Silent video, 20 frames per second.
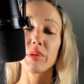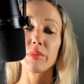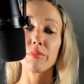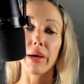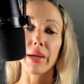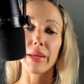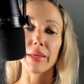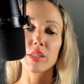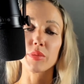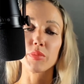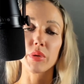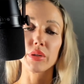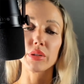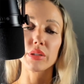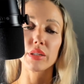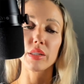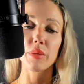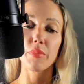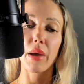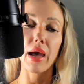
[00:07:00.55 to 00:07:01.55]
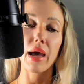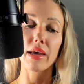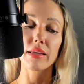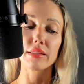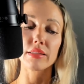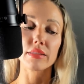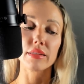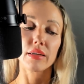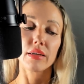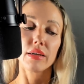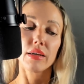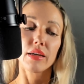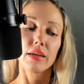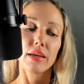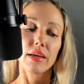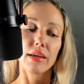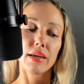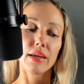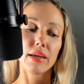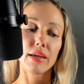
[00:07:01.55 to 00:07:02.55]
been my experience in the past.
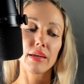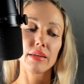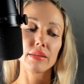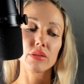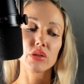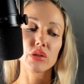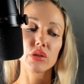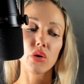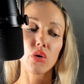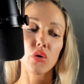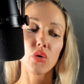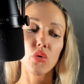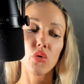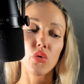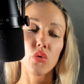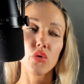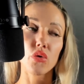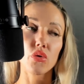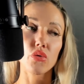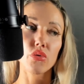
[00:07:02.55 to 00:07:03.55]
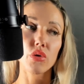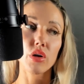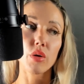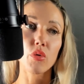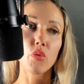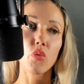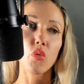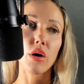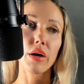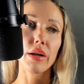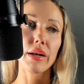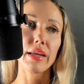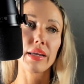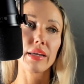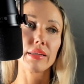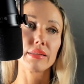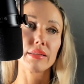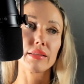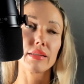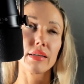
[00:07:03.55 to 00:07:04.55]
And so number one,
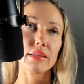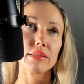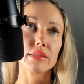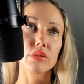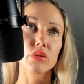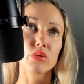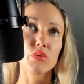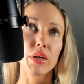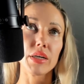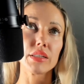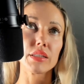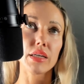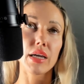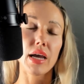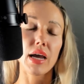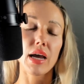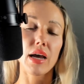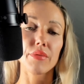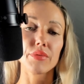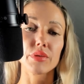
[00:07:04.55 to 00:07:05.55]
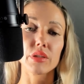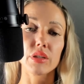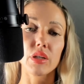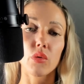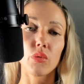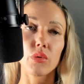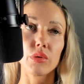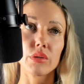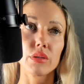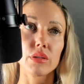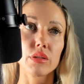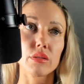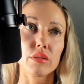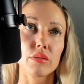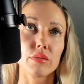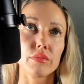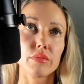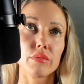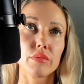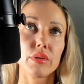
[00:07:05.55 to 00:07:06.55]
it's great to have someone's,
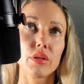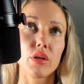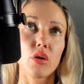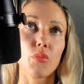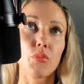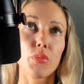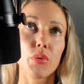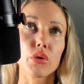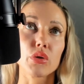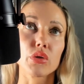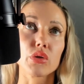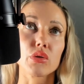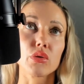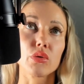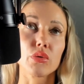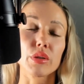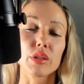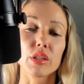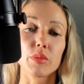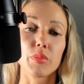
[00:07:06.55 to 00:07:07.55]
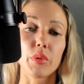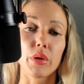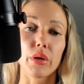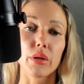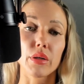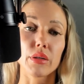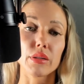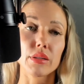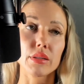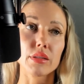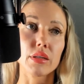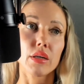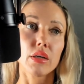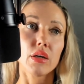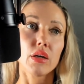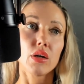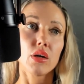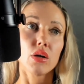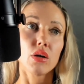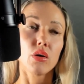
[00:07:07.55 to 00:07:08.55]
personal experience
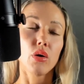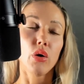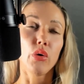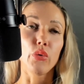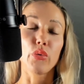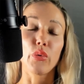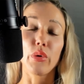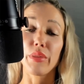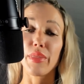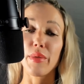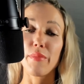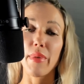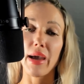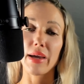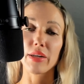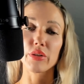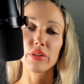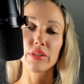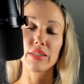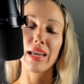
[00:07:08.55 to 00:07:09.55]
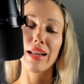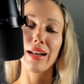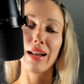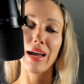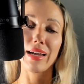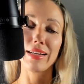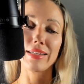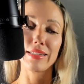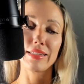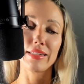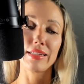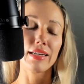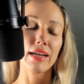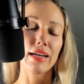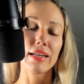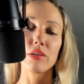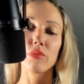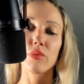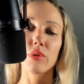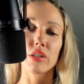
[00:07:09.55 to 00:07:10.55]
with the mattress. And I
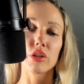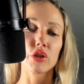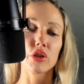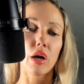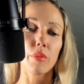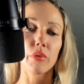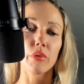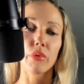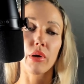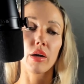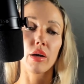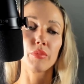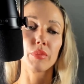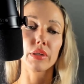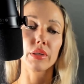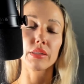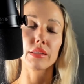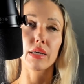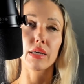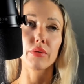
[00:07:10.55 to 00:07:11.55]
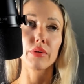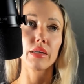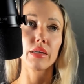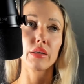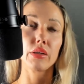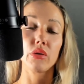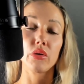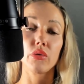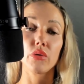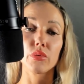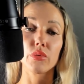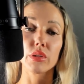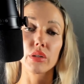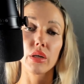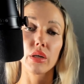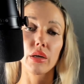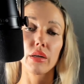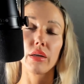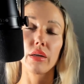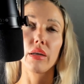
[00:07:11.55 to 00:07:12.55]
didn't want to shop around because I already knew it was
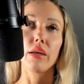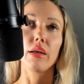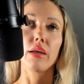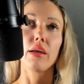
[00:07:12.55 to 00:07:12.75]
good